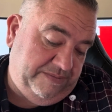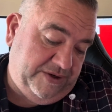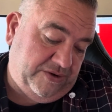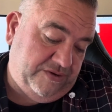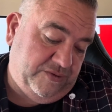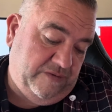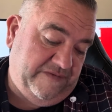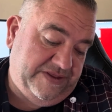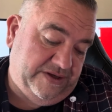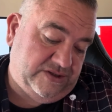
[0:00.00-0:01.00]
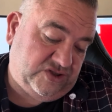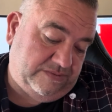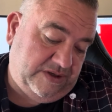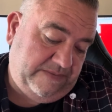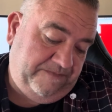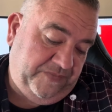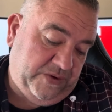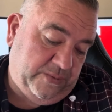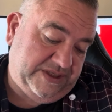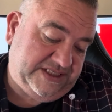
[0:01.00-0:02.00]
be on the move in the summer
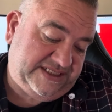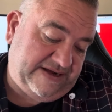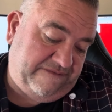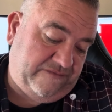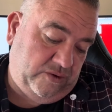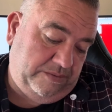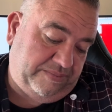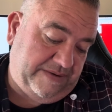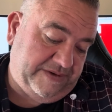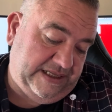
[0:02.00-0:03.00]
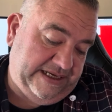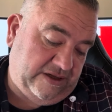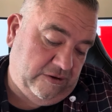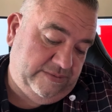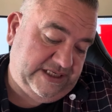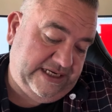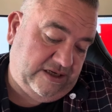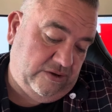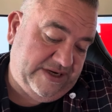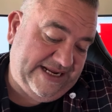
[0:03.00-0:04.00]
with several Premier League clubs,
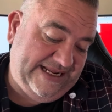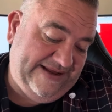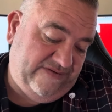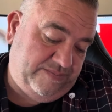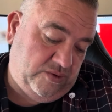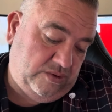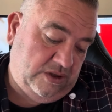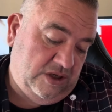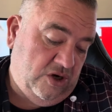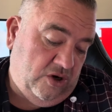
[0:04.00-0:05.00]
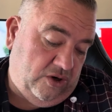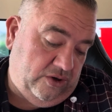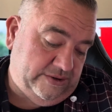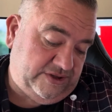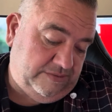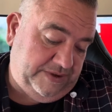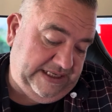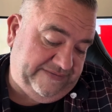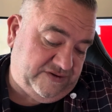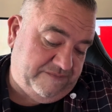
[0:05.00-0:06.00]
including Liverpool, also
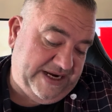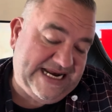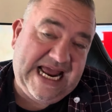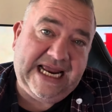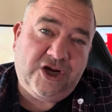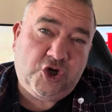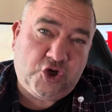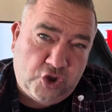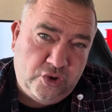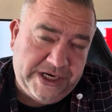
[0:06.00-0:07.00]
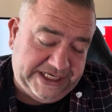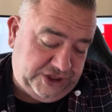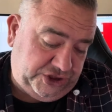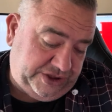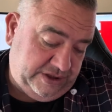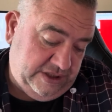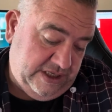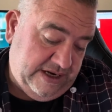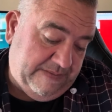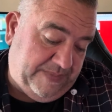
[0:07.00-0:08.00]
believed to have been encouraged
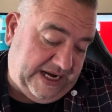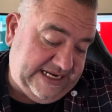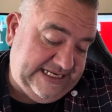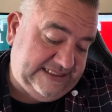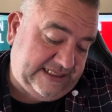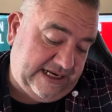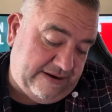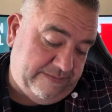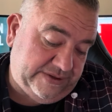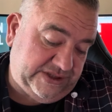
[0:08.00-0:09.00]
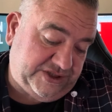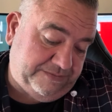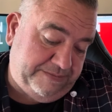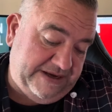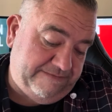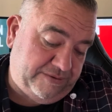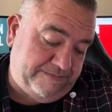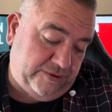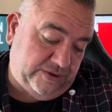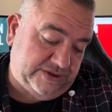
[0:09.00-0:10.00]
by his camp to submit
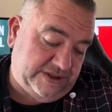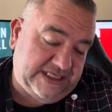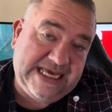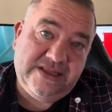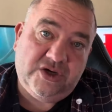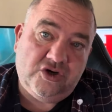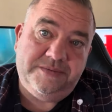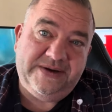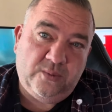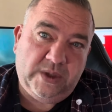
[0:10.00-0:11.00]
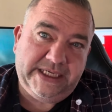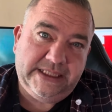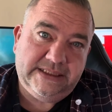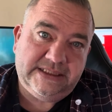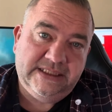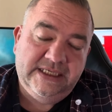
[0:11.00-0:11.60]
proposals in the coming weeks.